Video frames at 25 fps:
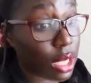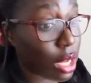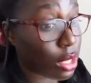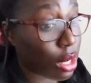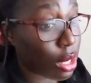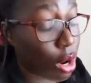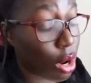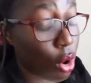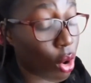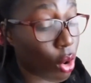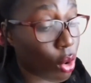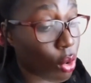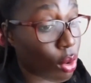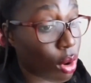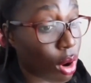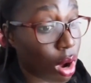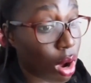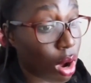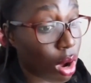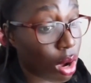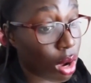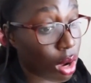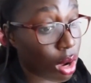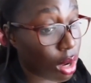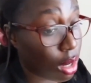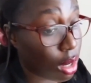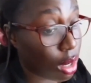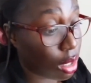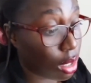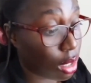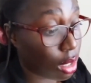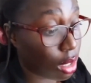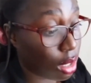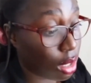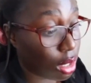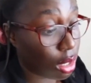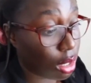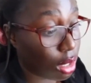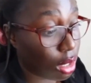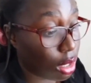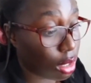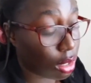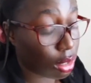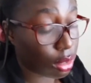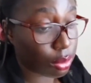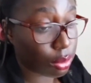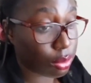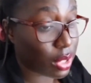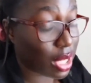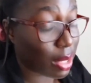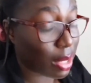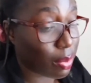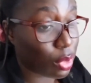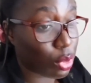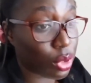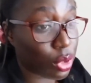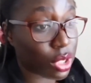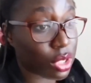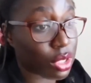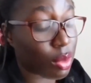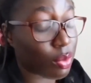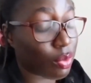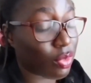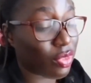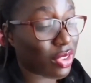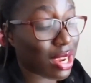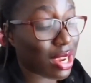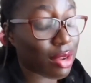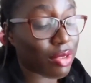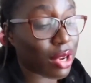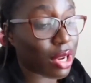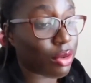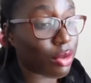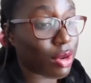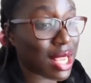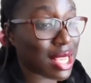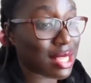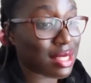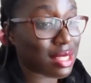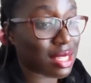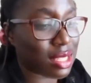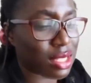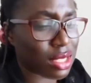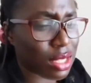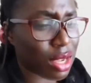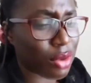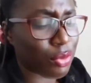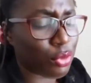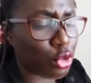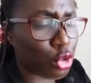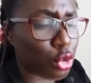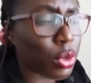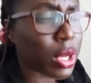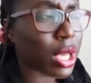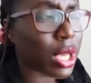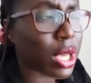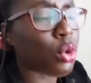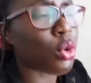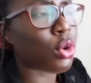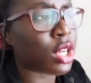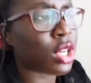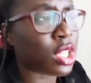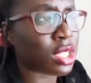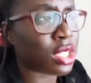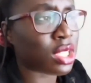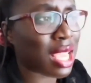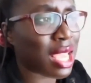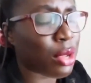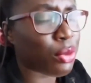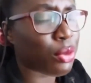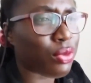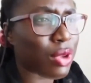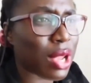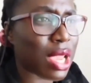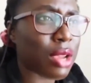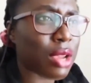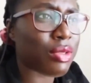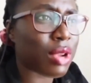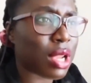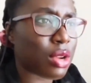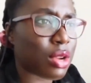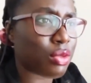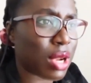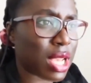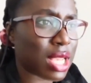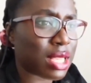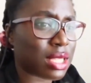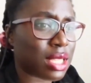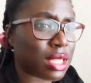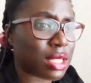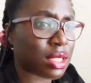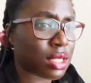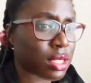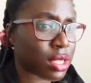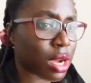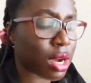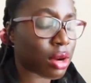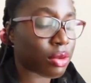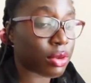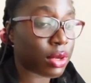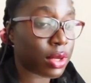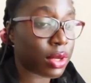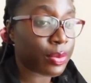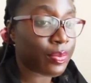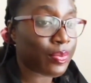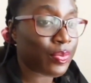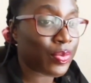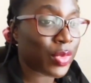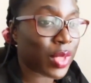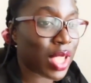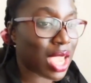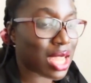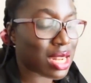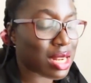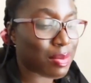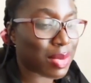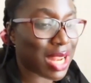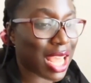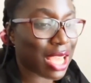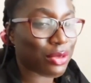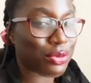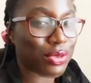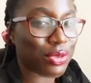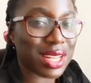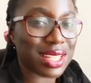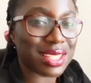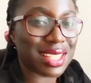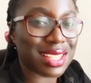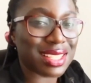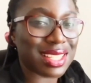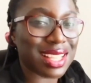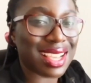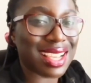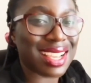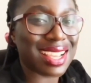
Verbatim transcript: know, uh, they be doing some very very racist stuff, doing or saying very very racist stuff, and the black friend is just like,